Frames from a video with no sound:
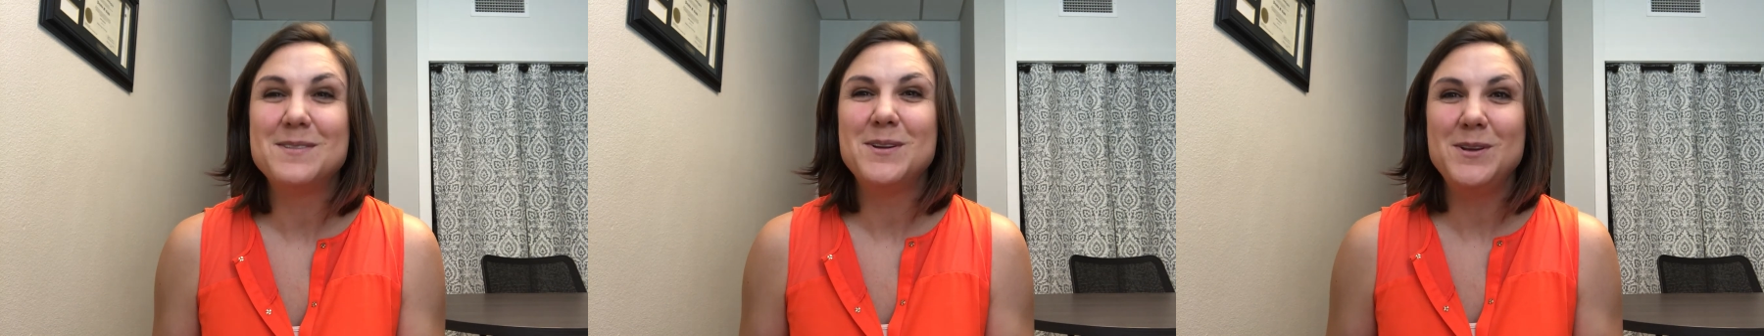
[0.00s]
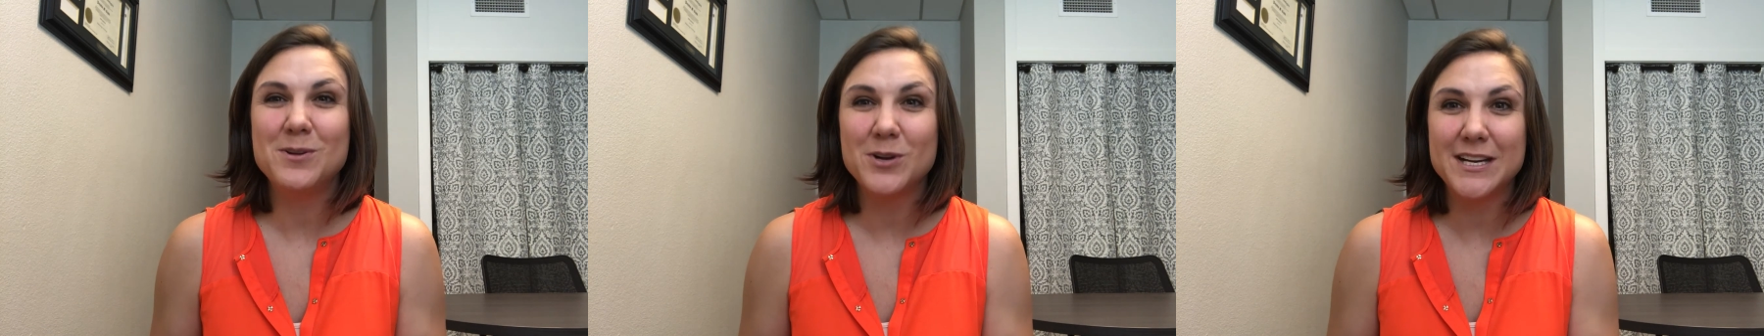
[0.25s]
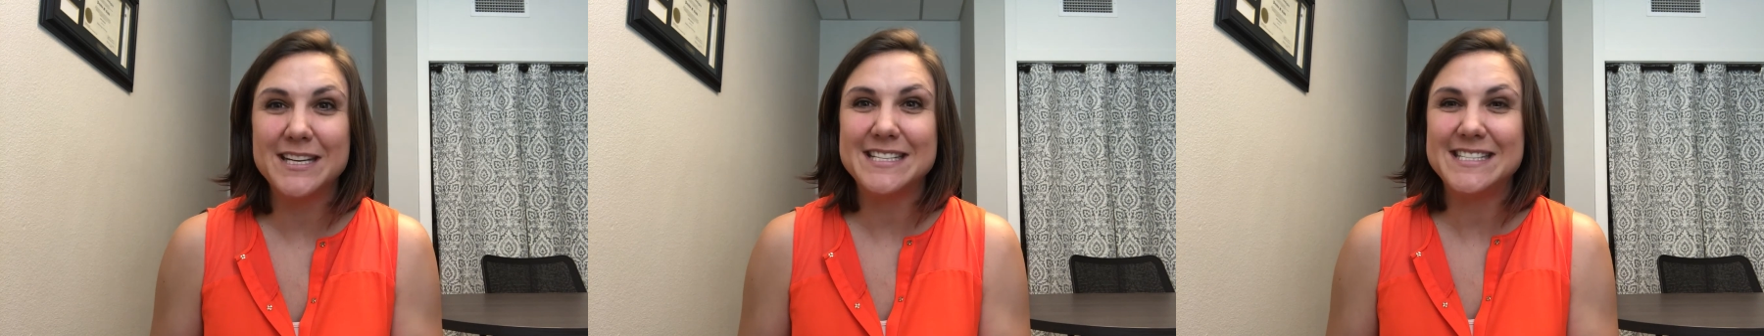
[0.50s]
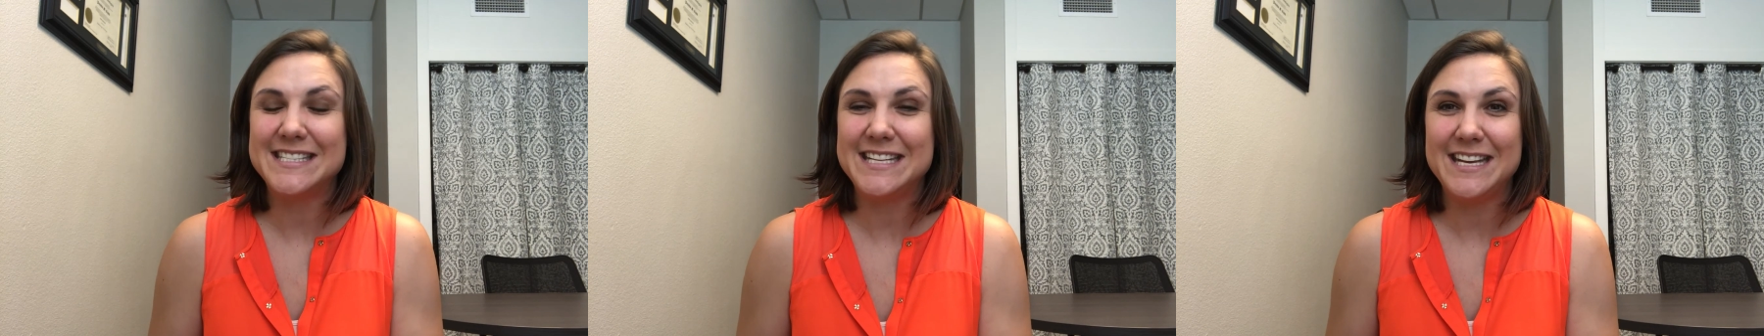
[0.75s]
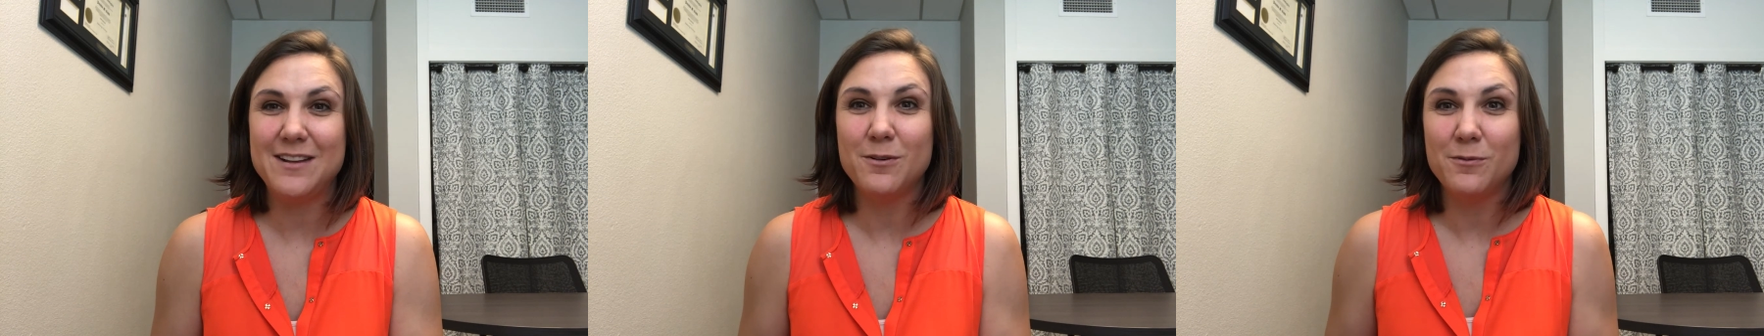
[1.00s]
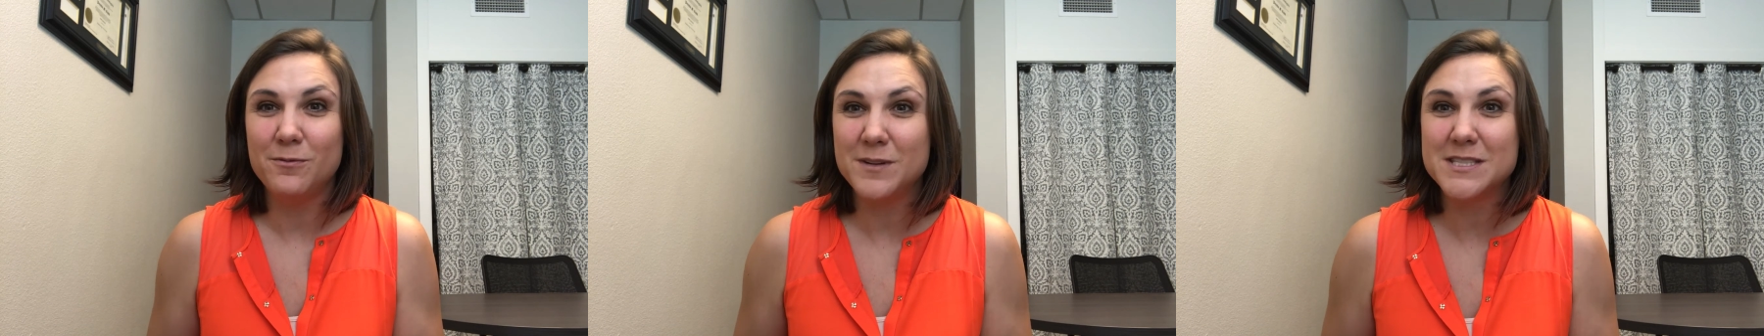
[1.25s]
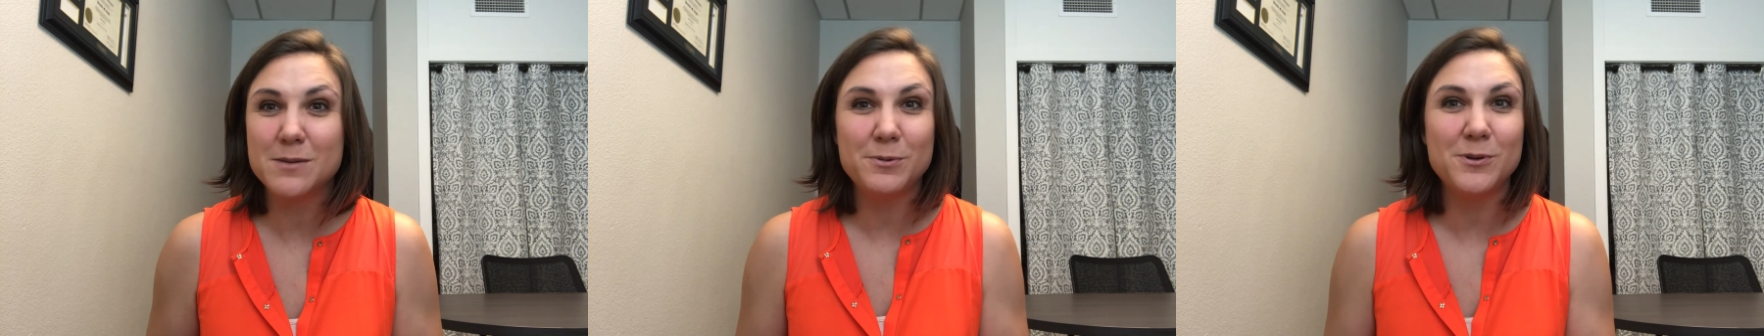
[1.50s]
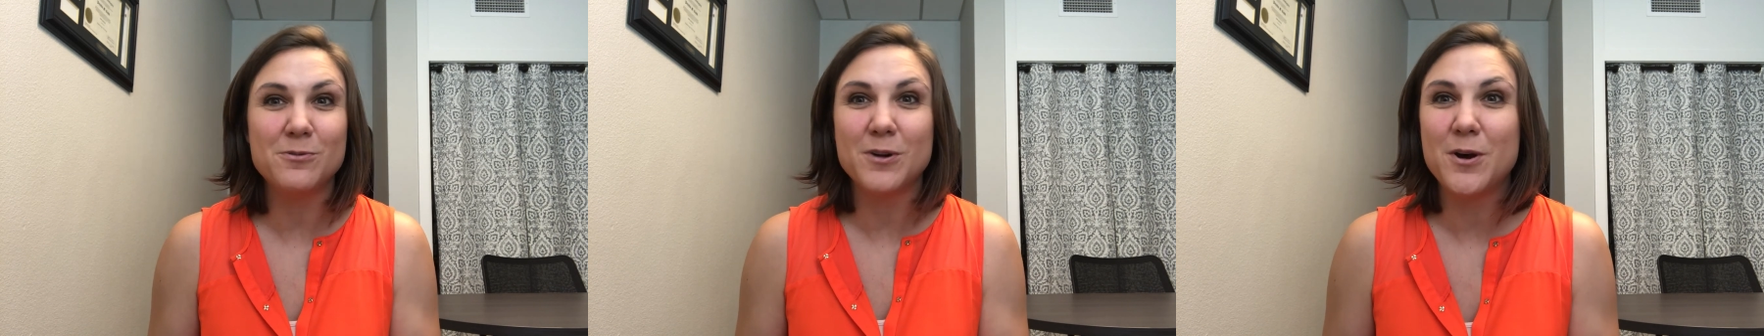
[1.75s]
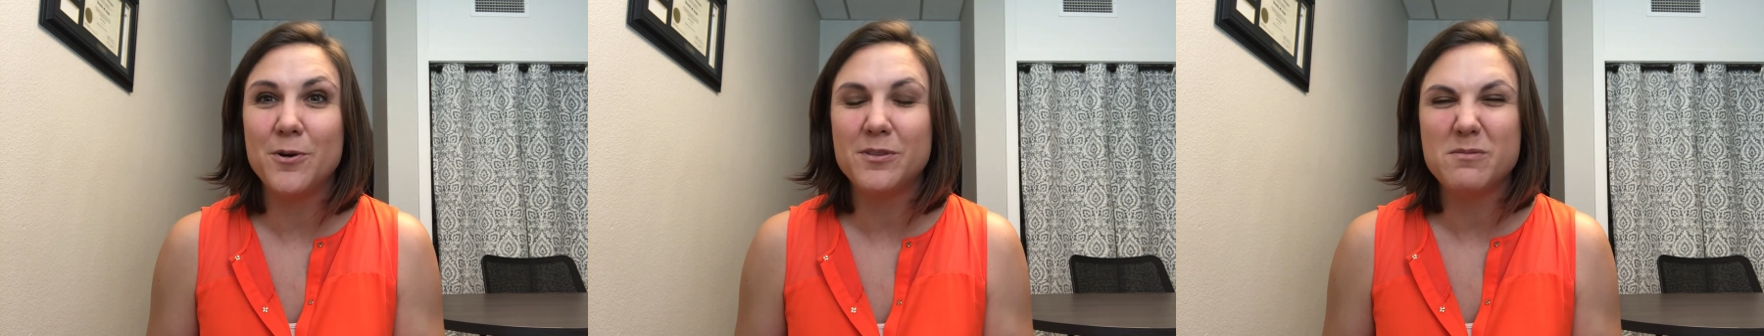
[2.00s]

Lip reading: you're going to see visible growth